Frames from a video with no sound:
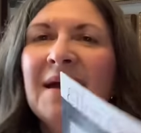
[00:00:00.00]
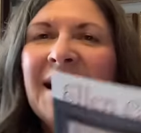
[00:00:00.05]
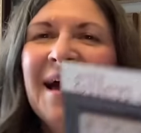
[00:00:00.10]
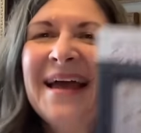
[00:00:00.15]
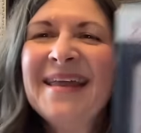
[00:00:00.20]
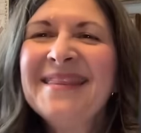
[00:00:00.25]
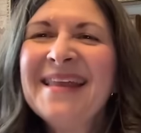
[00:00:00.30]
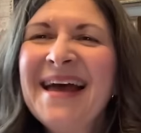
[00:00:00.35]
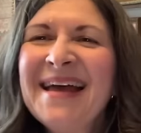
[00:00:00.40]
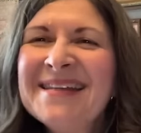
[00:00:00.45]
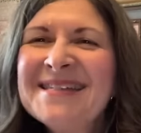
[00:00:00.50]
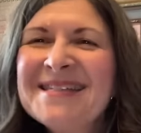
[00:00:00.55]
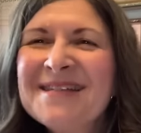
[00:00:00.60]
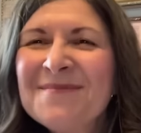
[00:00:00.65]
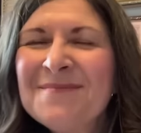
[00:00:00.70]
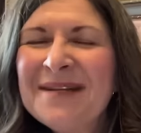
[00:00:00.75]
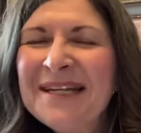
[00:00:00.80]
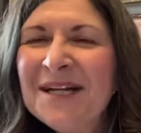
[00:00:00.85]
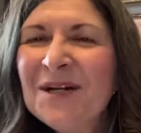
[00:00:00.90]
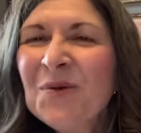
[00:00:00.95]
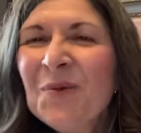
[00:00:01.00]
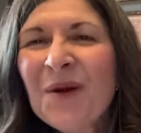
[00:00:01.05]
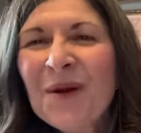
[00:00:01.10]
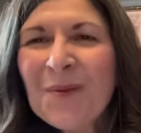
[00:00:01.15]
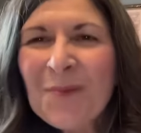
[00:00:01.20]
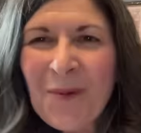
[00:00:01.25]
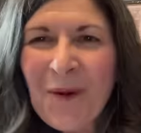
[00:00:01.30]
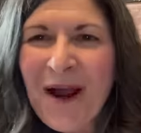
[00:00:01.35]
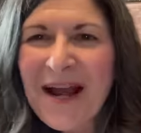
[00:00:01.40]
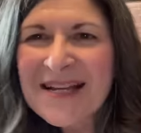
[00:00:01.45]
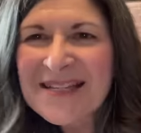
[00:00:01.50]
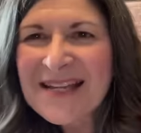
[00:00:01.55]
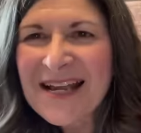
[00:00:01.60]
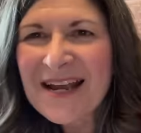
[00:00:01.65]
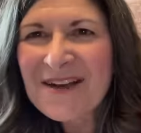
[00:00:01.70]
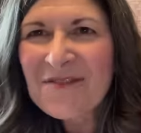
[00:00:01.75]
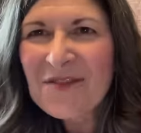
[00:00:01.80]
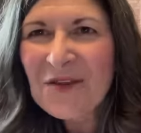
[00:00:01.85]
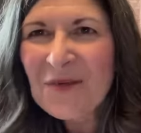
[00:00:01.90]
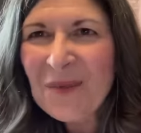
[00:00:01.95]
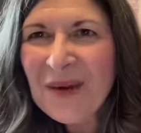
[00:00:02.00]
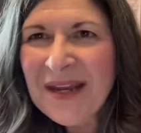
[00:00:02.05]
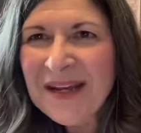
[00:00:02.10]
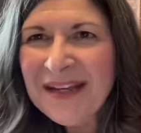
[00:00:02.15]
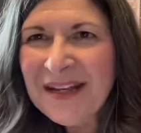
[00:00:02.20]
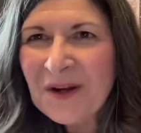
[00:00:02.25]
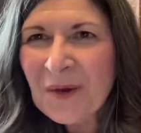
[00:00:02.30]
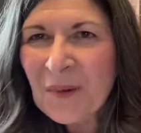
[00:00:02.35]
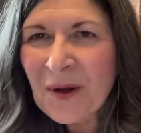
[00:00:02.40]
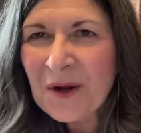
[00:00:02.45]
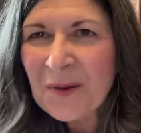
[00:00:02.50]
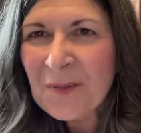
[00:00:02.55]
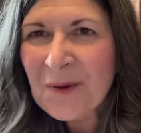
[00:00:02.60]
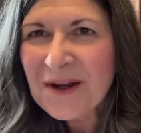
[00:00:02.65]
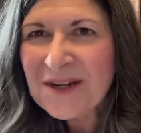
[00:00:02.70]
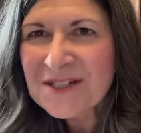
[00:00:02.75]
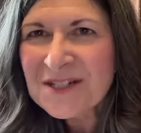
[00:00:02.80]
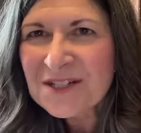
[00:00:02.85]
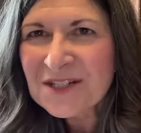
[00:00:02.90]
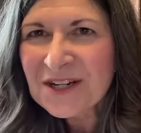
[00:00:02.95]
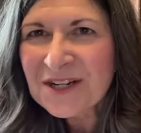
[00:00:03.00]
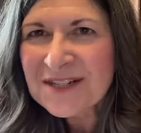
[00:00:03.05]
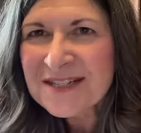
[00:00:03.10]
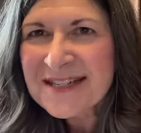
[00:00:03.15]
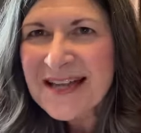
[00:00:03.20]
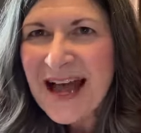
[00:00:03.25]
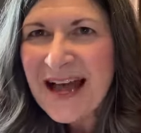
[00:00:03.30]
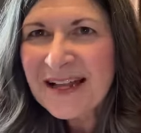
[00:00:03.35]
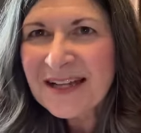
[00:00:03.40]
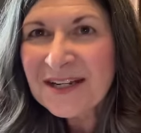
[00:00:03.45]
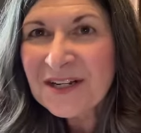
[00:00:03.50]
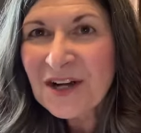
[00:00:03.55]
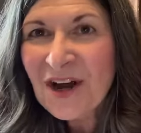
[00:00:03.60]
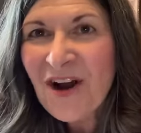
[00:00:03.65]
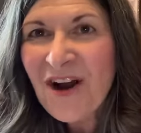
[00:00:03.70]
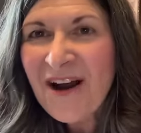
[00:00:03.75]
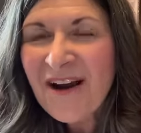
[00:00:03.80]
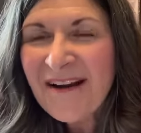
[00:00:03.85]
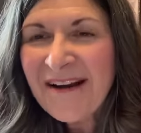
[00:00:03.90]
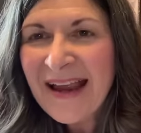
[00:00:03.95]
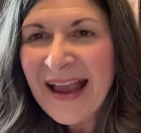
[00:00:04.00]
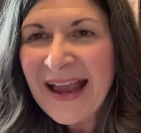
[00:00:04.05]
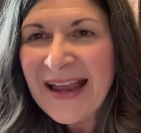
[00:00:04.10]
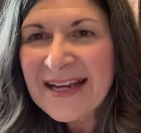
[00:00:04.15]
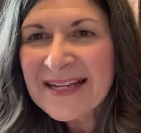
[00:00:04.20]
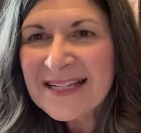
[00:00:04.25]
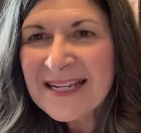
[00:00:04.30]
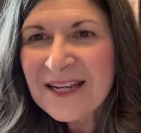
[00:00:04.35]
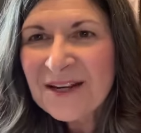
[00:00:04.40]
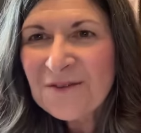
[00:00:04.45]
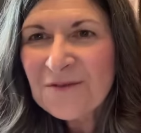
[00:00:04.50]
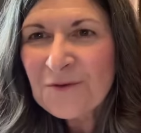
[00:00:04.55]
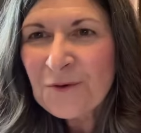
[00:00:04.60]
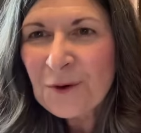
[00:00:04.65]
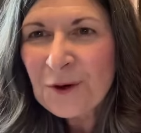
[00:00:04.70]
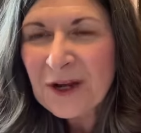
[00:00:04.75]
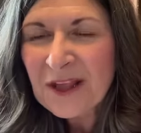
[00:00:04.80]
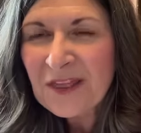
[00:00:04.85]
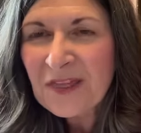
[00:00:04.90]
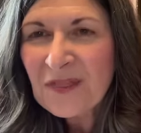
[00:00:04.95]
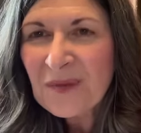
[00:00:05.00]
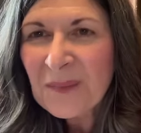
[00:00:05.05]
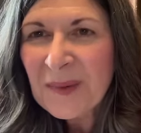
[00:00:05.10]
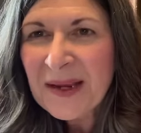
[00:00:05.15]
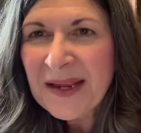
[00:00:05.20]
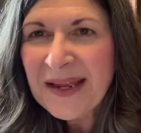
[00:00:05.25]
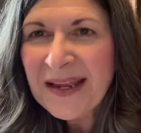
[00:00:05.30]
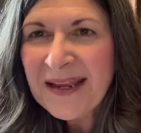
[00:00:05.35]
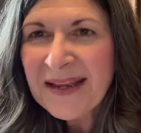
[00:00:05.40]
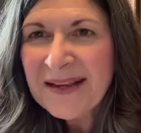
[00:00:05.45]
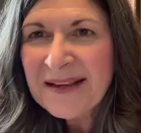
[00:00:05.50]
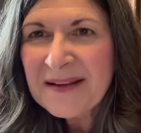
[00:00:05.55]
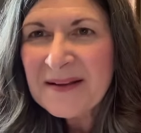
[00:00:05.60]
And then some needlework press. I have three needlework press charts. Ellen Carr, 1843.